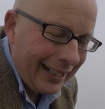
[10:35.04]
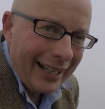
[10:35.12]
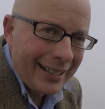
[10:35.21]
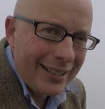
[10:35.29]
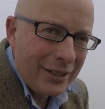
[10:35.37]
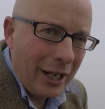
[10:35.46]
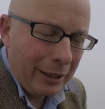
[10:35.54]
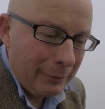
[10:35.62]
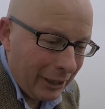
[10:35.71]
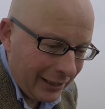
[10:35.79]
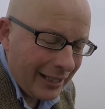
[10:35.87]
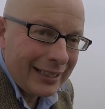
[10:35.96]
ladies and
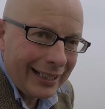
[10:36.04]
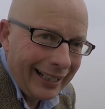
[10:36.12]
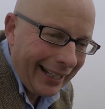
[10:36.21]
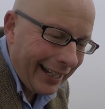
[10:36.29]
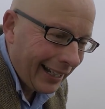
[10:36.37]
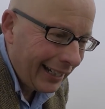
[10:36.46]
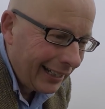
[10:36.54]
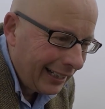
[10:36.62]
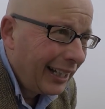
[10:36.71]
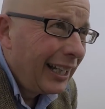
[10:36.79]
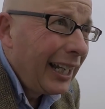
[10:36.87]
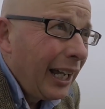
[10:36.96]
gentlemen, it did clear,
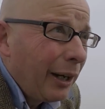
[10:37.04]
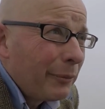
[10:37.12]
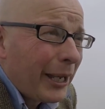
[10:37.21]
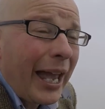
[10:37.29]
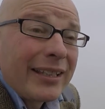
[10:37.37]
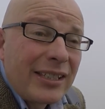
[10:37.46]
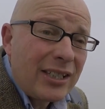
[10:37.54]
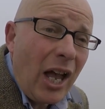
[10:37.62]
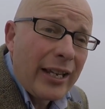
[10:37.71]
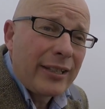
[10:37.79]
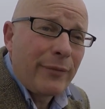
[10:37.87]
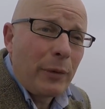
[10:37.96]
and we had
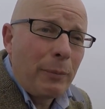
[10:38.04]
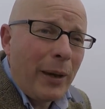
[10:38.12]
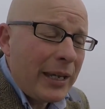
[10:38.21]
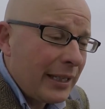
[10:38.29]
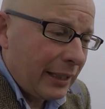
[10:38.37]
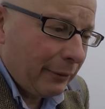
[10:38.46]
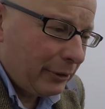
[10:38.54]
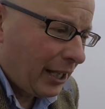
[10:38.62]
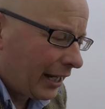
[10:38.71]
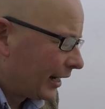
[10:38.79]
sight of the peak. It was